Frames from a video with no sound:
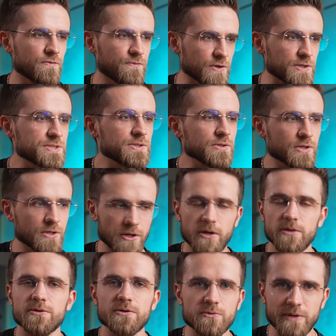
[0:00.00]
first you
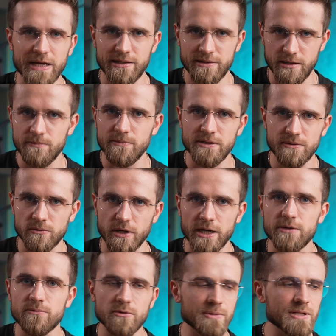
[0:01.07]
color grade them in
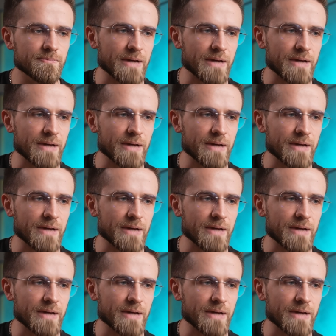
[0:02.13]
Lightroom in